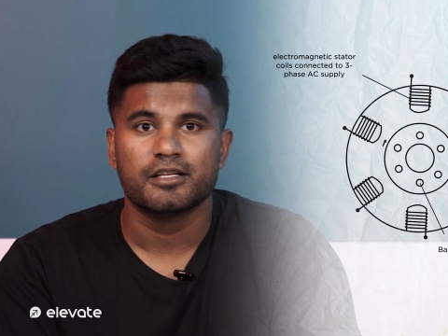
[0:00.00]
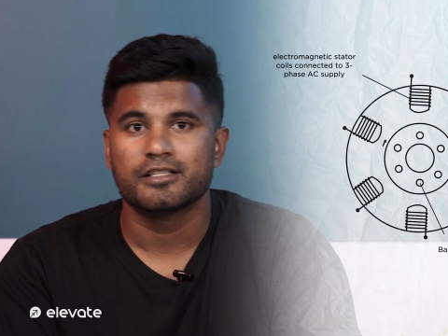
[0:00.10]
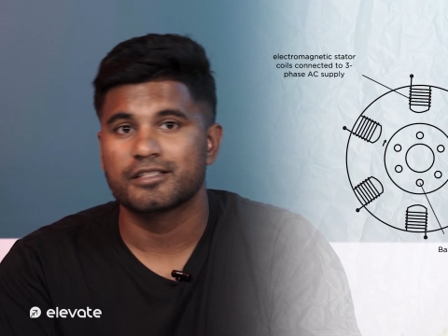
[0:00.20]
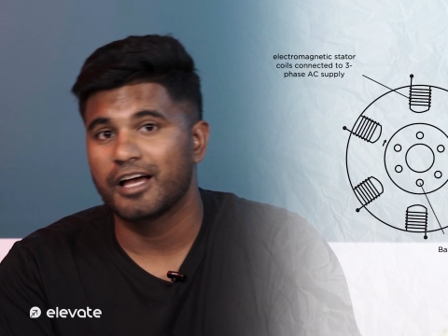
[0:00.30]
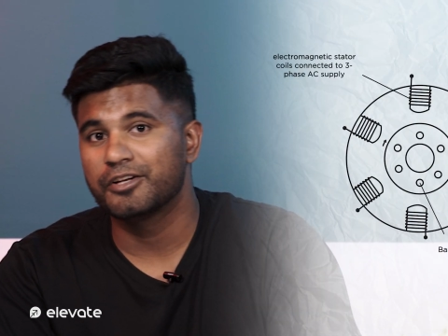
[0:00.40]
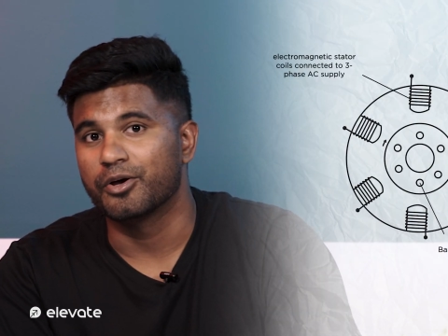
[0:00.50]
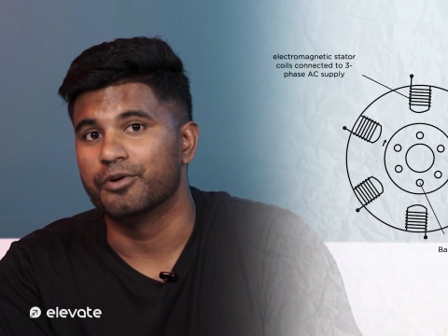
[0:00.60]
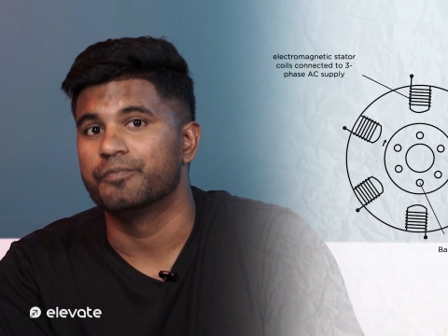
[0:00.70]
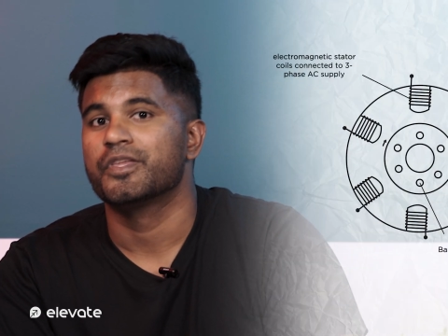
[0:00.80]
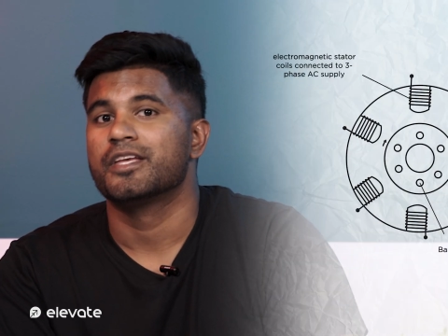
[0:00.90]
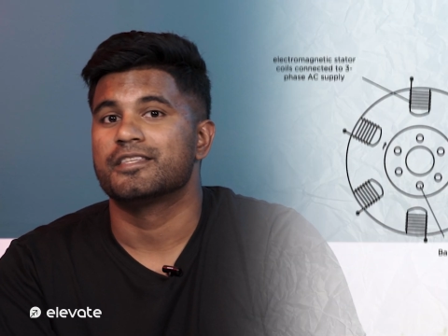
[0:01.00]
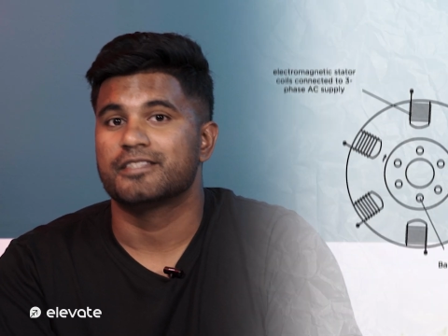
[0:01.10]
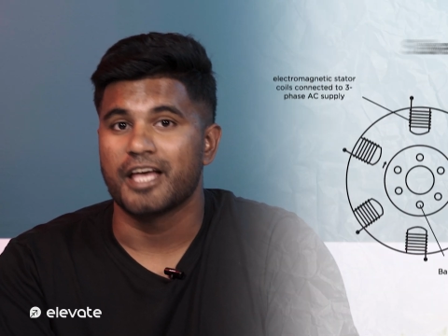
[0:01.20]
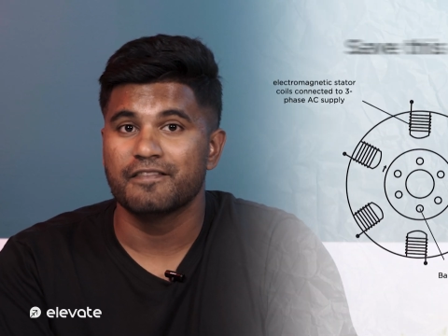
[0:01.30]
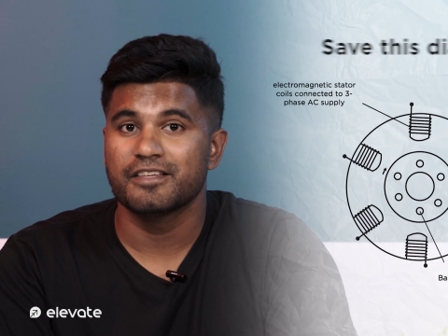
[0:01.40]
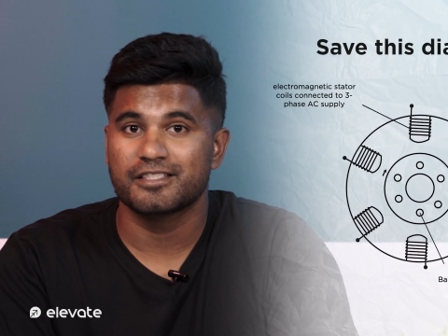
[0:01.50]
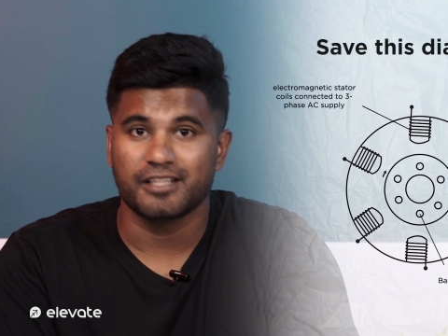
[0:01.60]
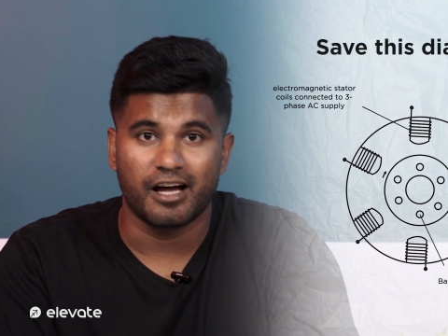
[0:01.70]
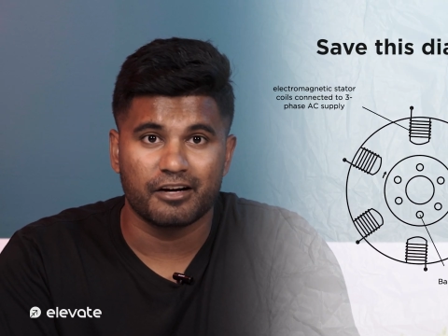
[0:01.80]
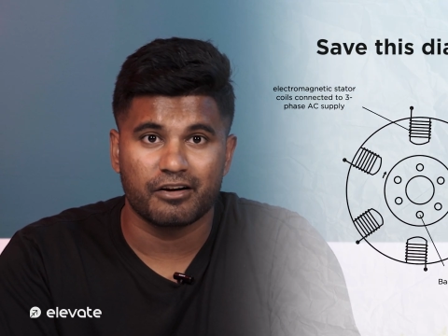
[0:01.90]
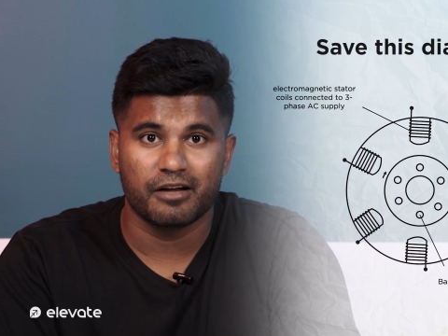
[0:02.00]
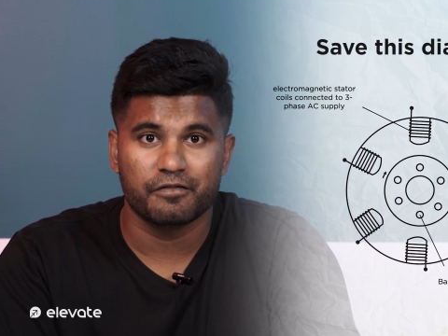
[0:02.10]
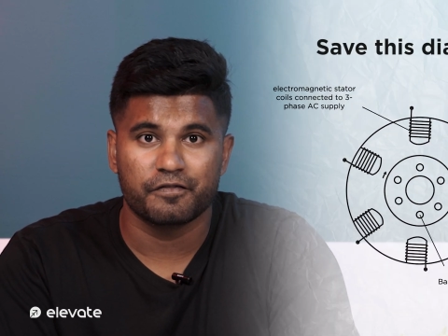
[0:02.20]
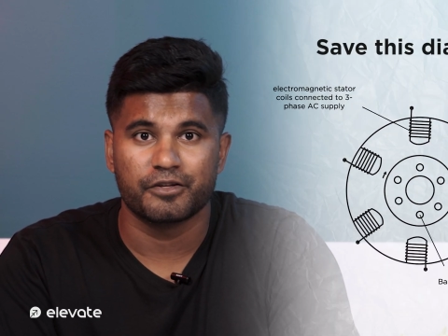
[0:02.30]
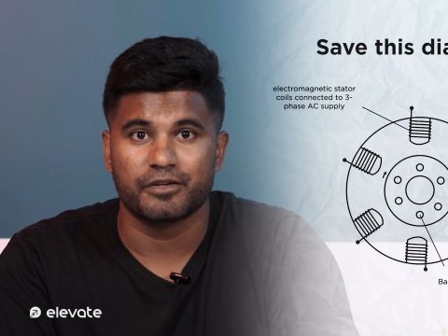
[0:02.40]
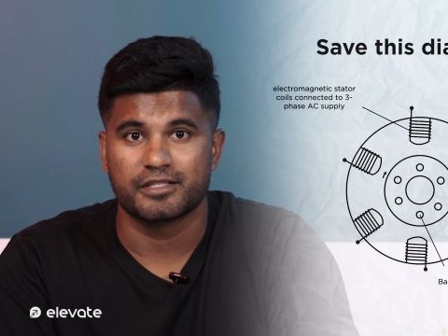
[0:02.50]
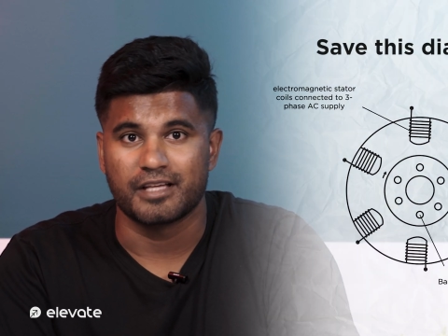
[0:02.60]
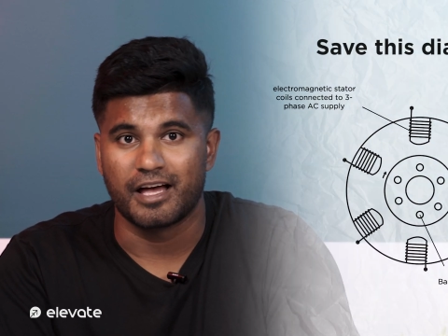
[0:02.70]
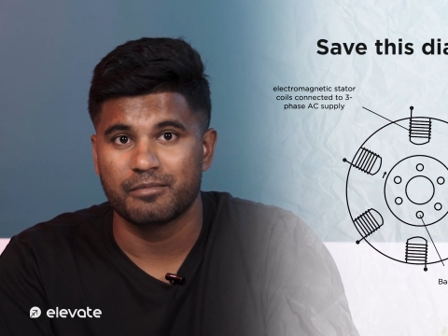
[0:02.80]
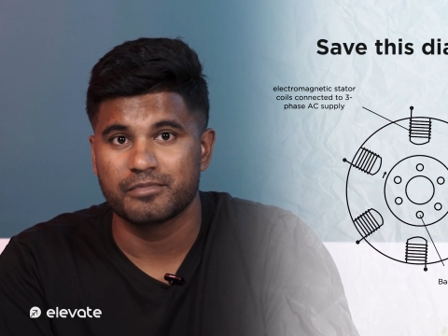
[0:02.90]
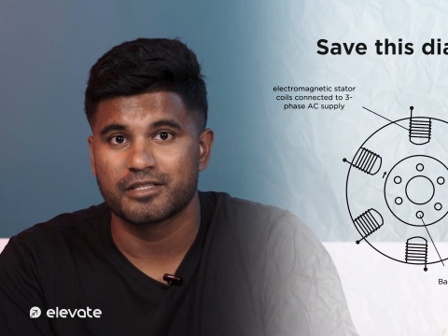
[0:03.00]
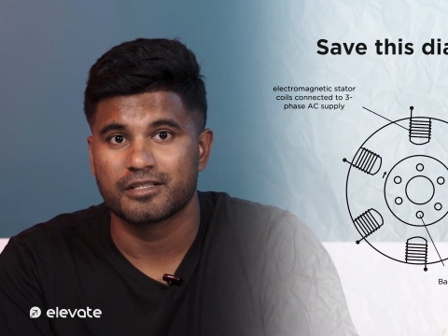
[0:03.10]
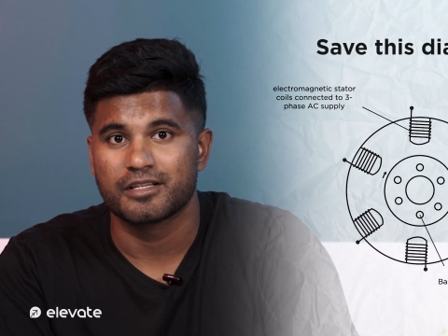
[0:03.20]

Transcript: Side note, save this diagram for your exams.